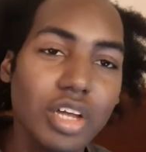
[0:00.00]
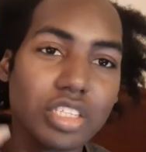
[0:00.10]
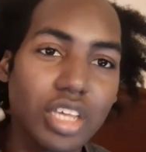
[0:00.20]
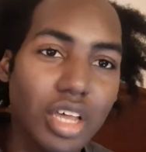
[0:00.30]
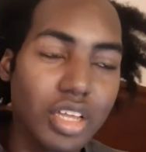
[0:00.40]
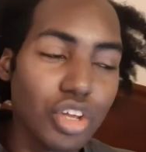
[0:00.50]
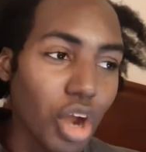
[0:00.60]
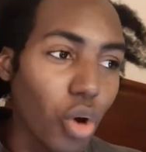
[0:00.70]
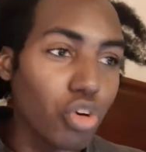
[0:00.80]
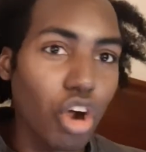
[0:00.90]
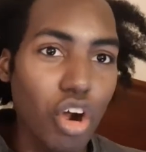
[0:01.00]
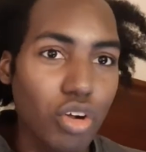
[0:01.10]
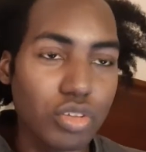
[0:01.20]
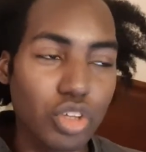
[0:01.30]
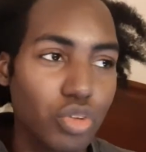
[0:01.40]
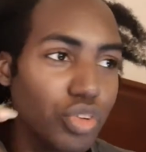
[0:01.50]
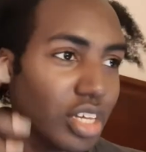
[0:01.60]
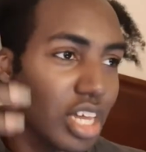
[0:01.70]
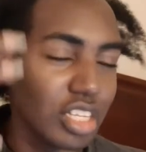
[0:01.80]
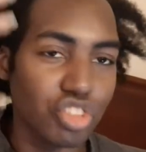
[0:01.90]
to, you know, curl, so you can
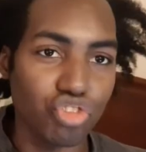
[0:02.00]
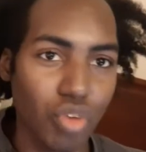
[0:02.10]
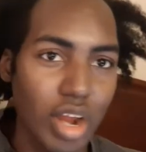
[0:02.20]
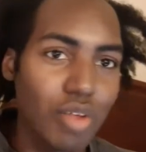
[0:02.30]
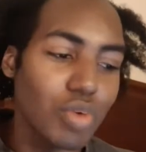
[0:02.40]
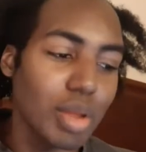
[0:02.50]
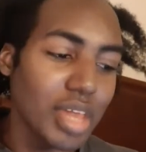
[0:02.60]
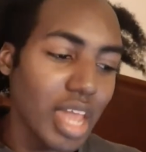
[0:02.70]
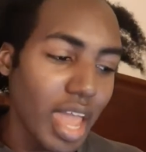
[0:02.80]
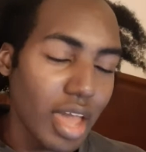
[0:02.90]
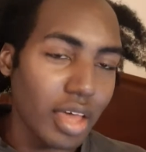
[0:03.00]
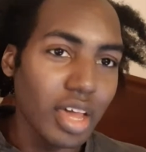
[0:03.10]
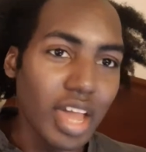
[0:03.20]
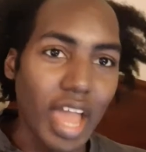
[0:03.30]
get straight Remy hair.